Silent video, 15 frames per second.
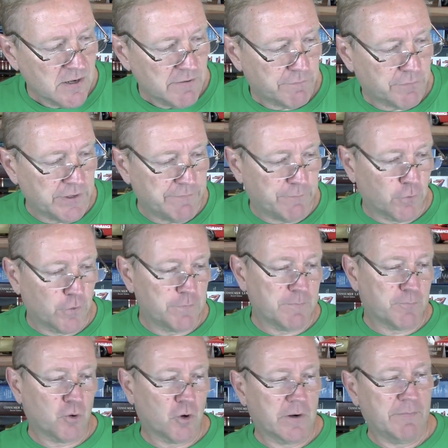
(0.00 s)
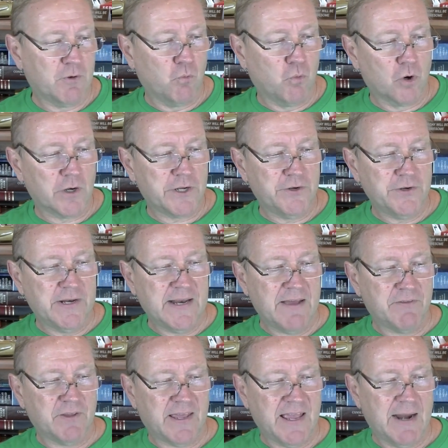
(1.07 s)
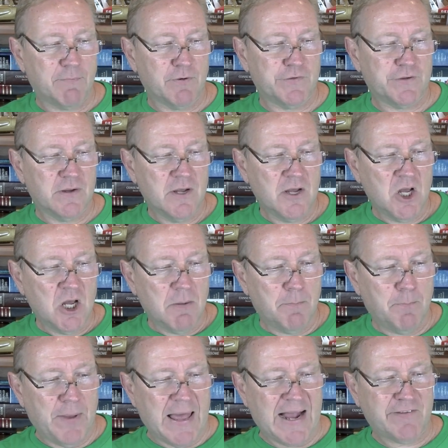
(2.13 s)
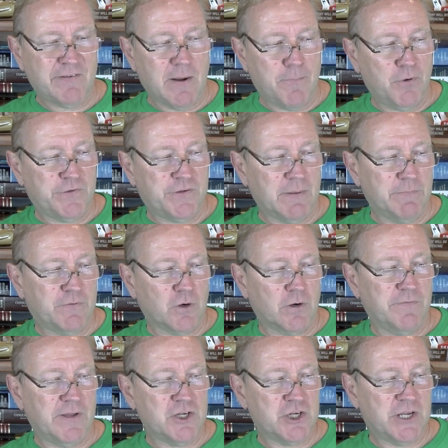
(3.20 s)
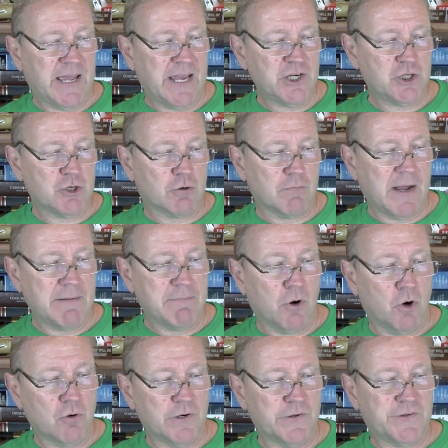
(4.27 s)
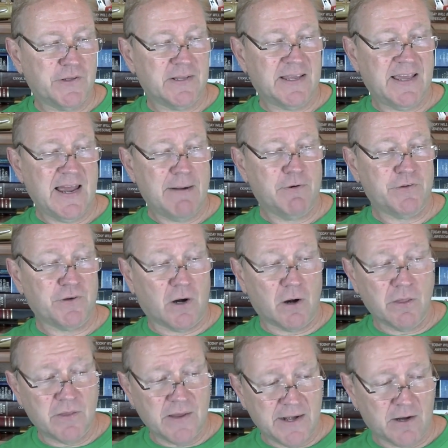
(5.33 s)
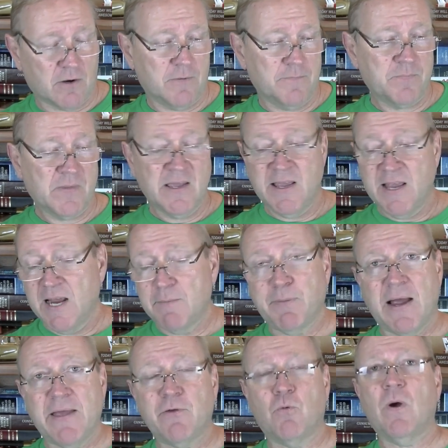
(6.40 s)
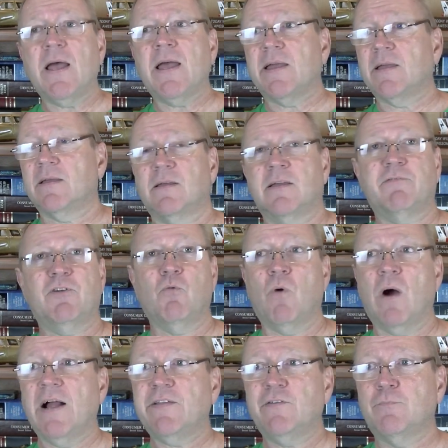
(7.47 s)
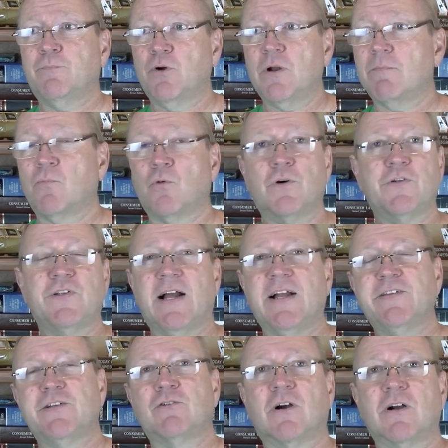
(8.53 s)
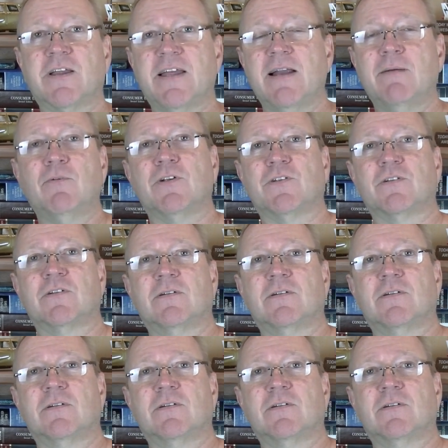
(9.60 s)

For the enforcement program to work, you need to have the cameras backed up with some sort of education to remind motorists that the cameras are there. And by the way, if you want to, put up more signs than there are cameras.